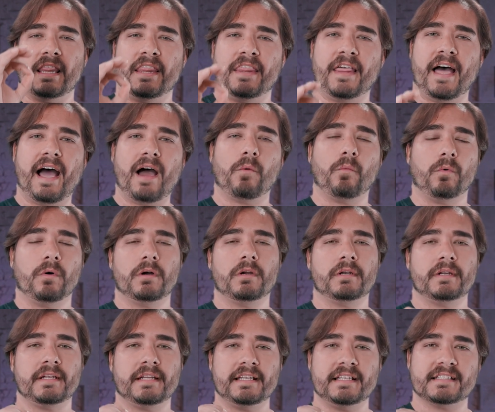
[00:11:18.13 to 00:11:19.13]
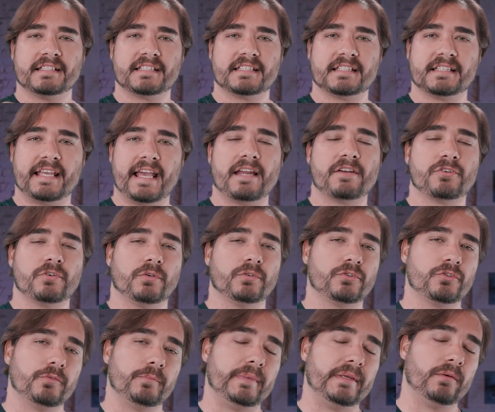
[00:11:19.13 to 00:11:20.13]
that one is
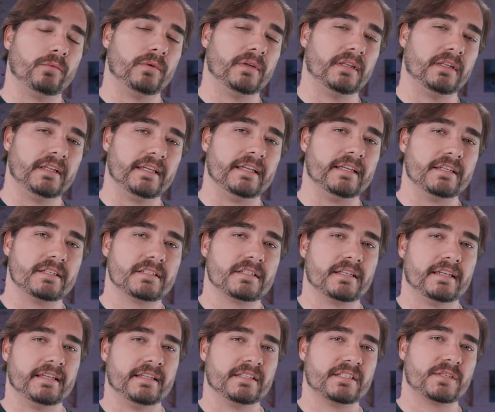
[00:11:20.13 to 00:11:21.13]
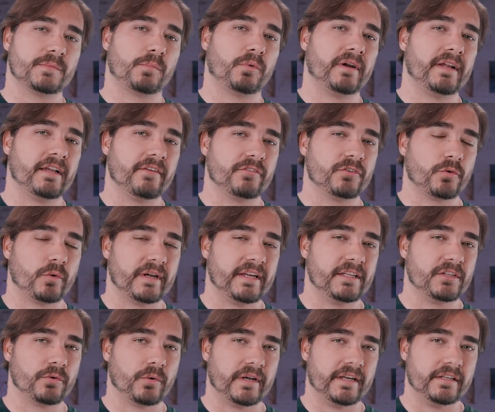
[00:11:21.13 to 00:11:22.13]
scheduled to be released in spring of
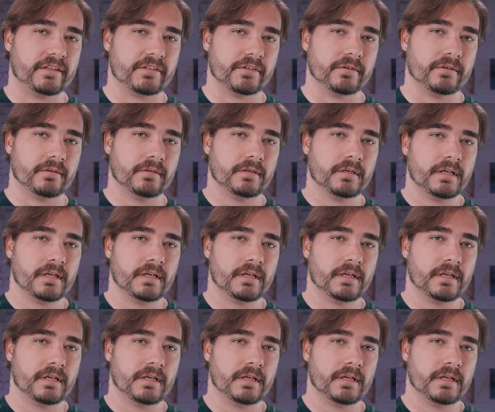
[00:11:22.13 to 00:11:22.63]
2022.